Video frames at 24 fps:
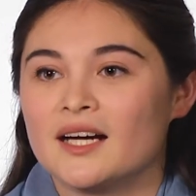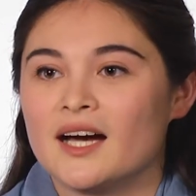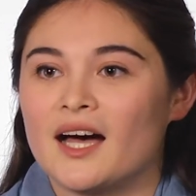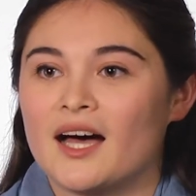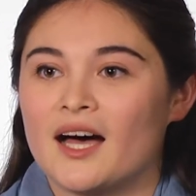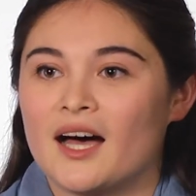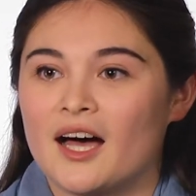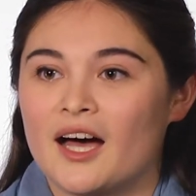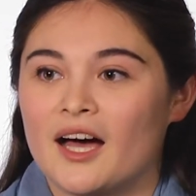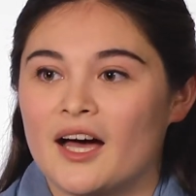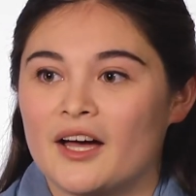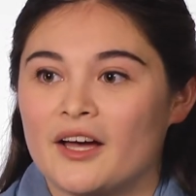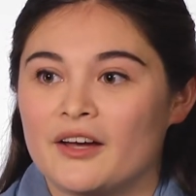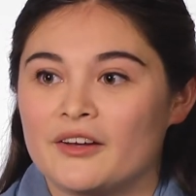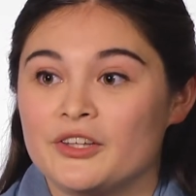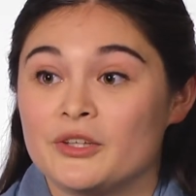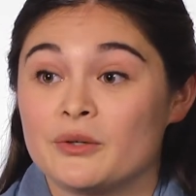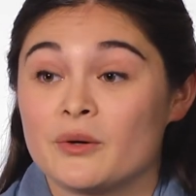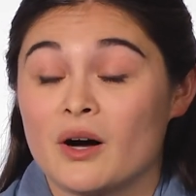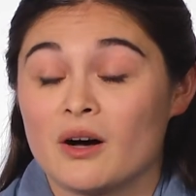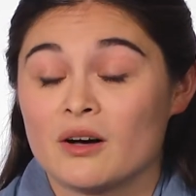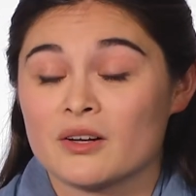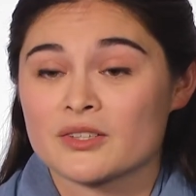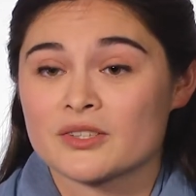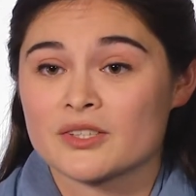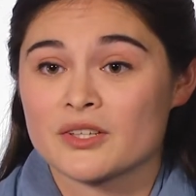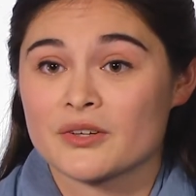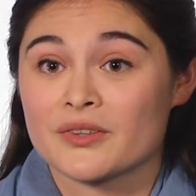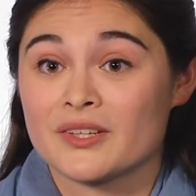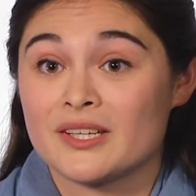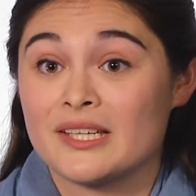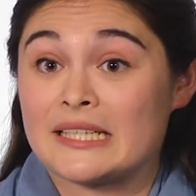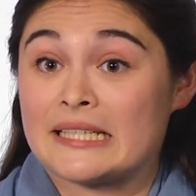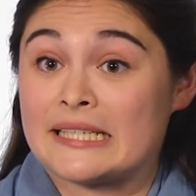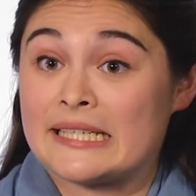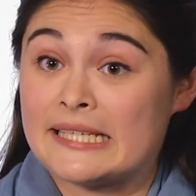Uh, you also,
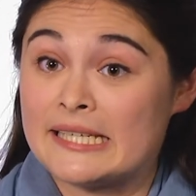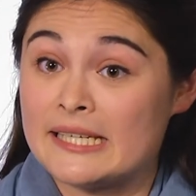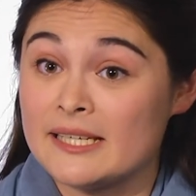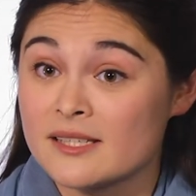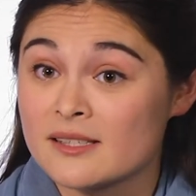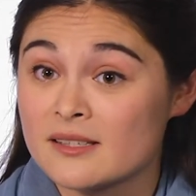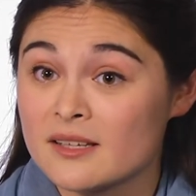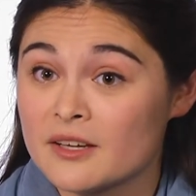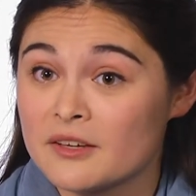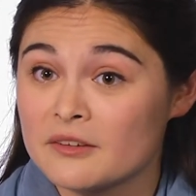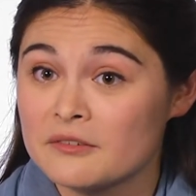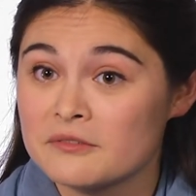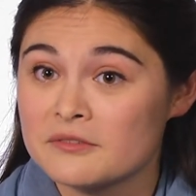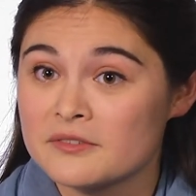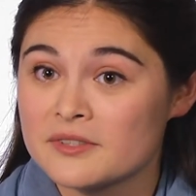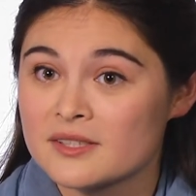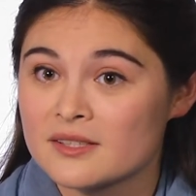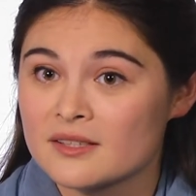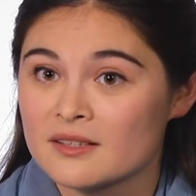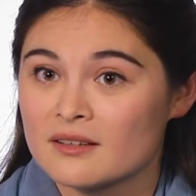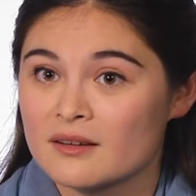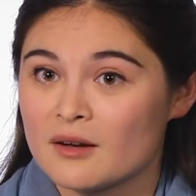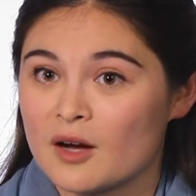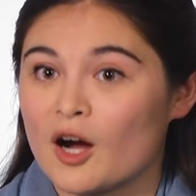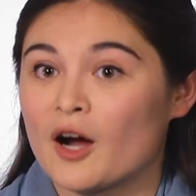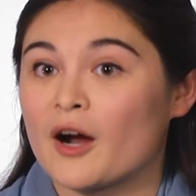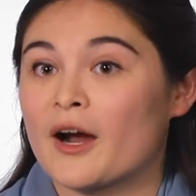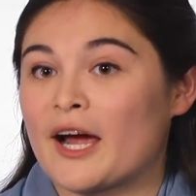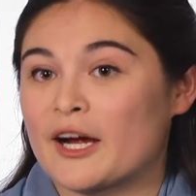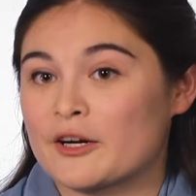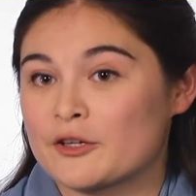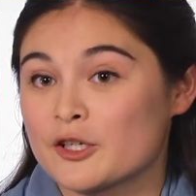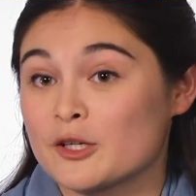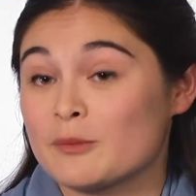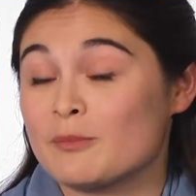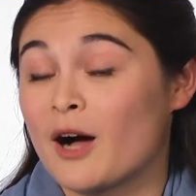the adhesives are
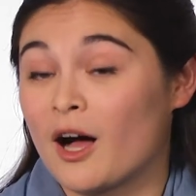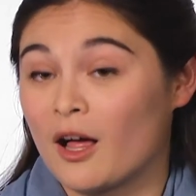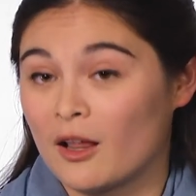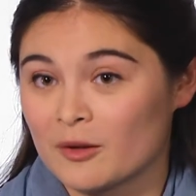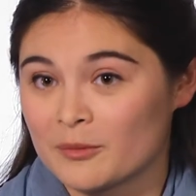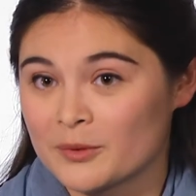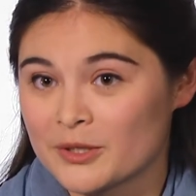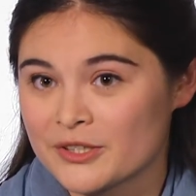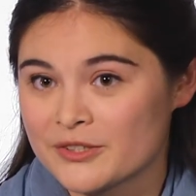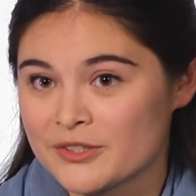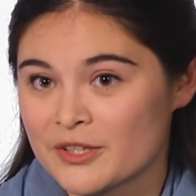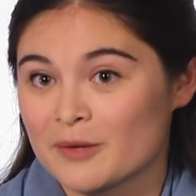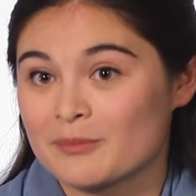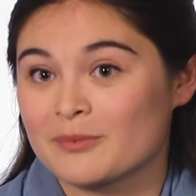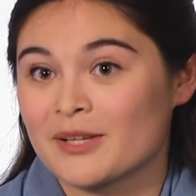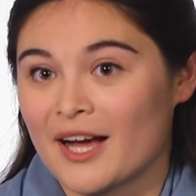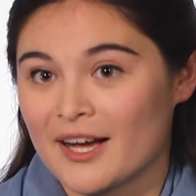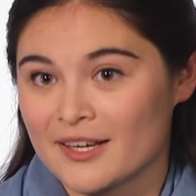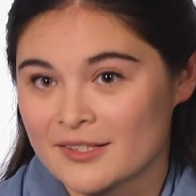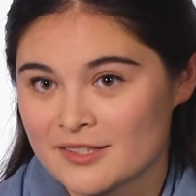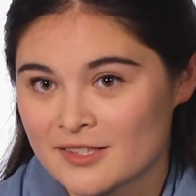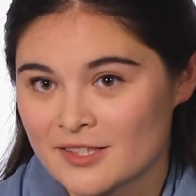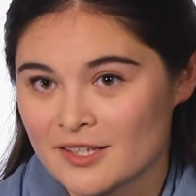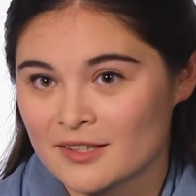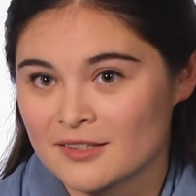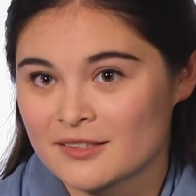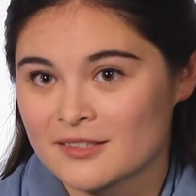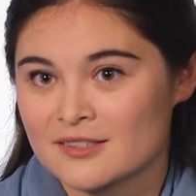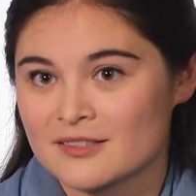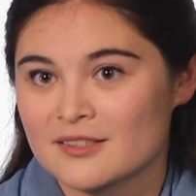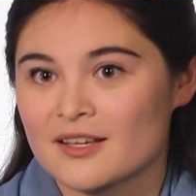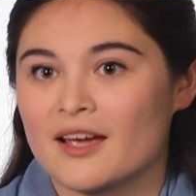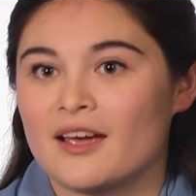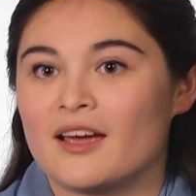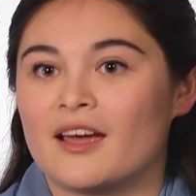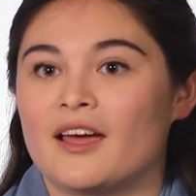actually polymers, are
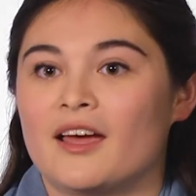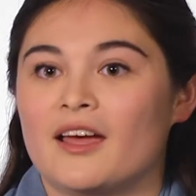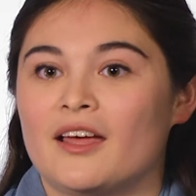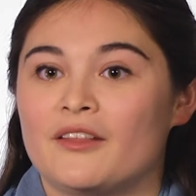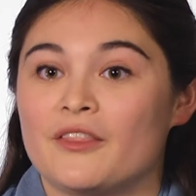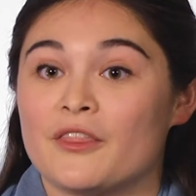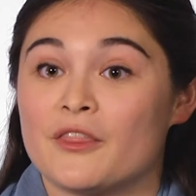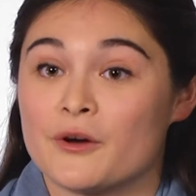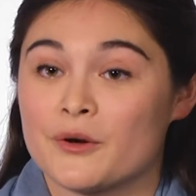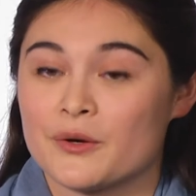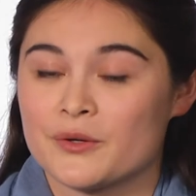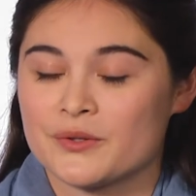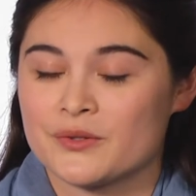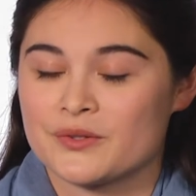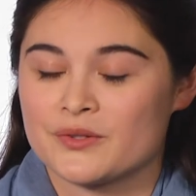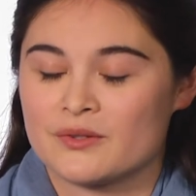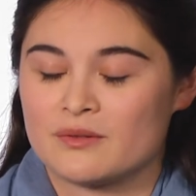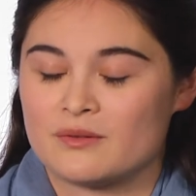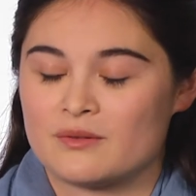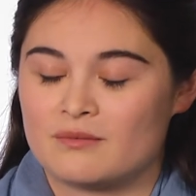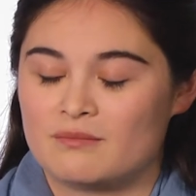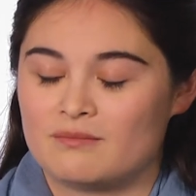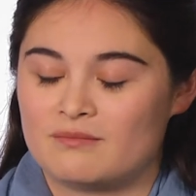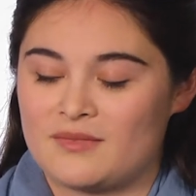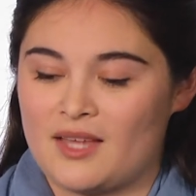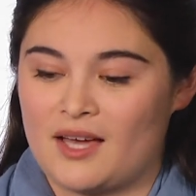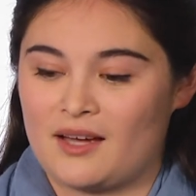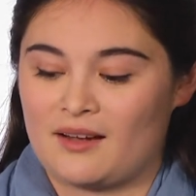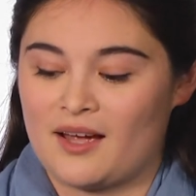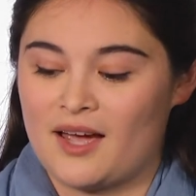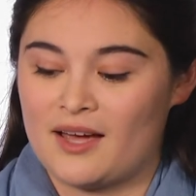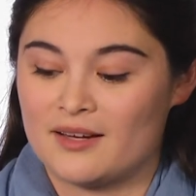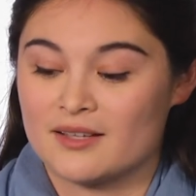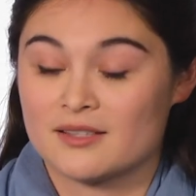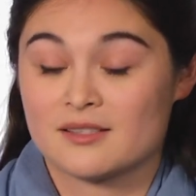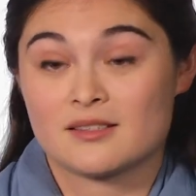plastics, and those
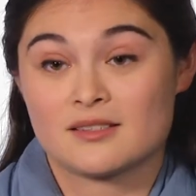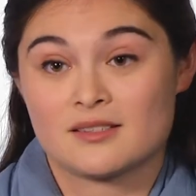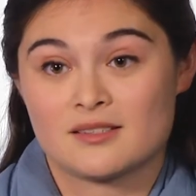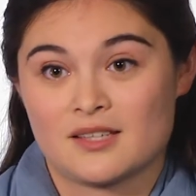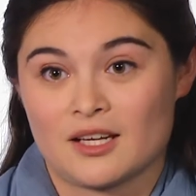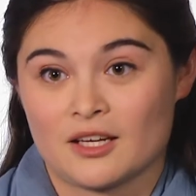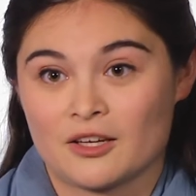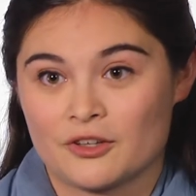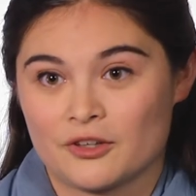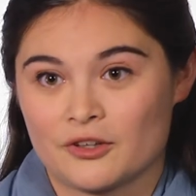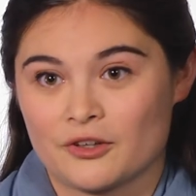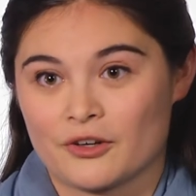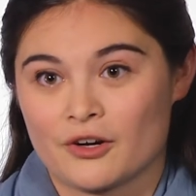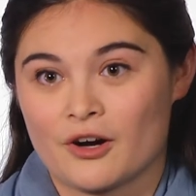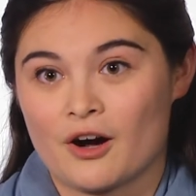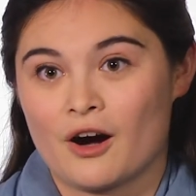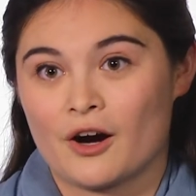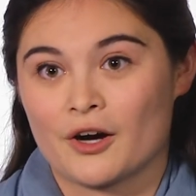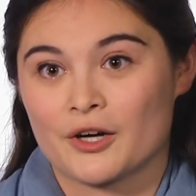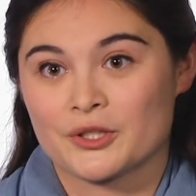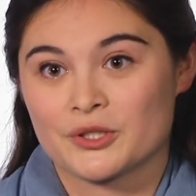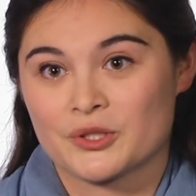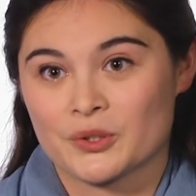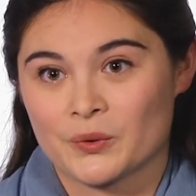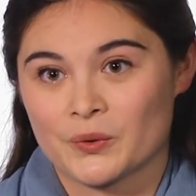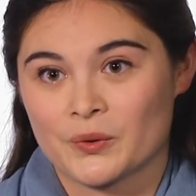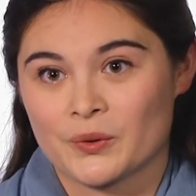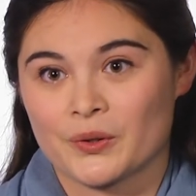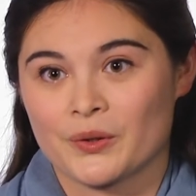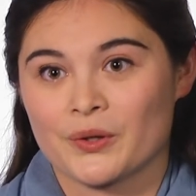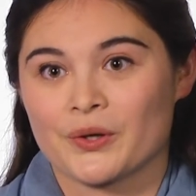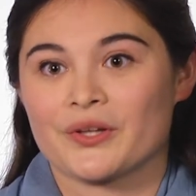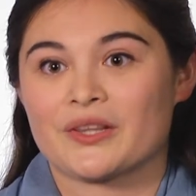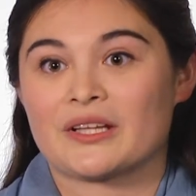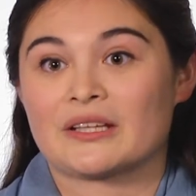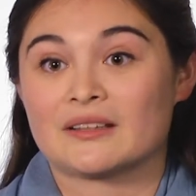that kind of stick your car
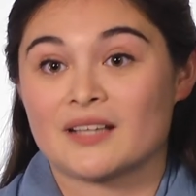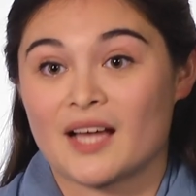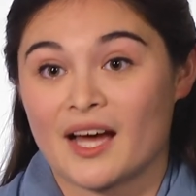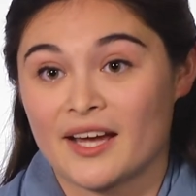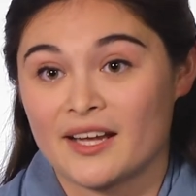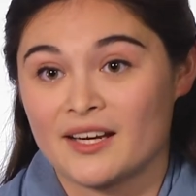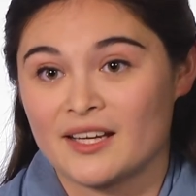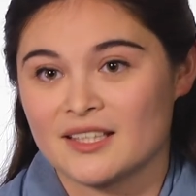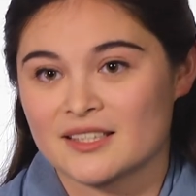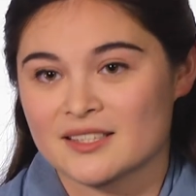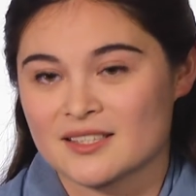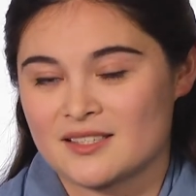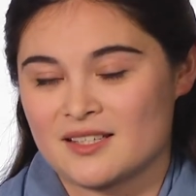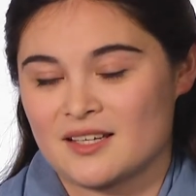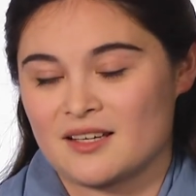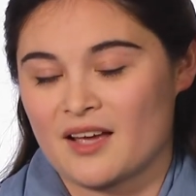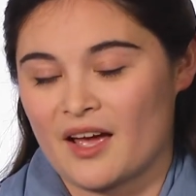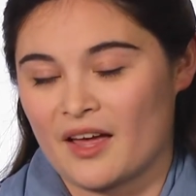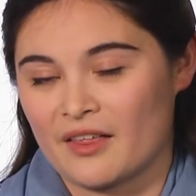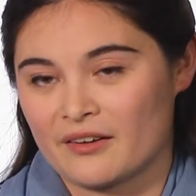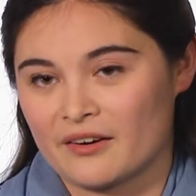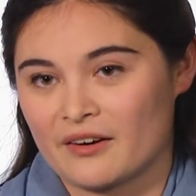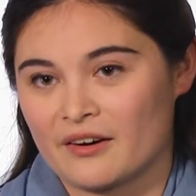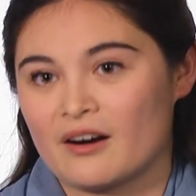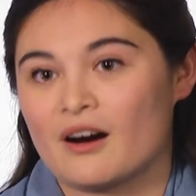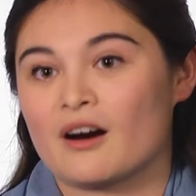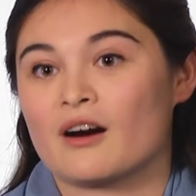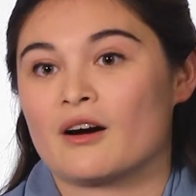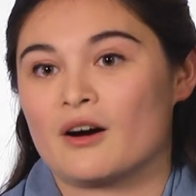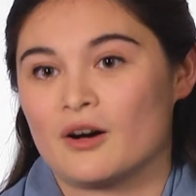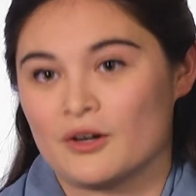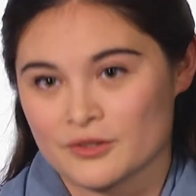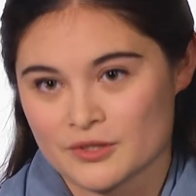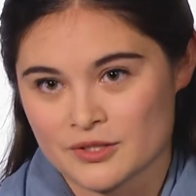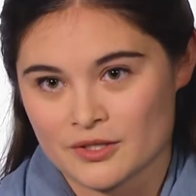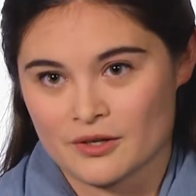door, the linings together, are
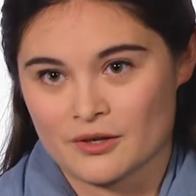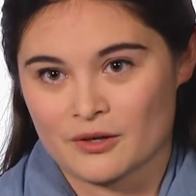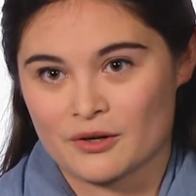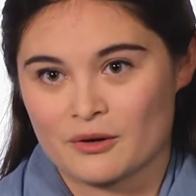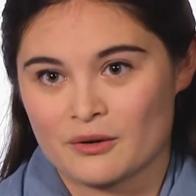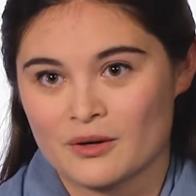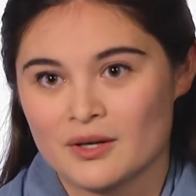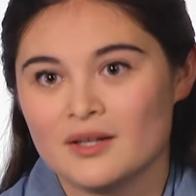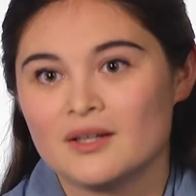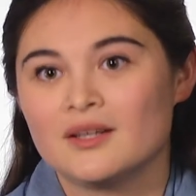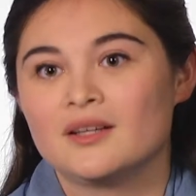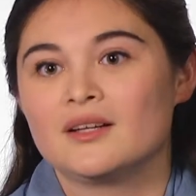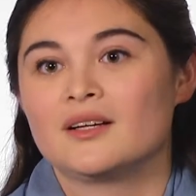also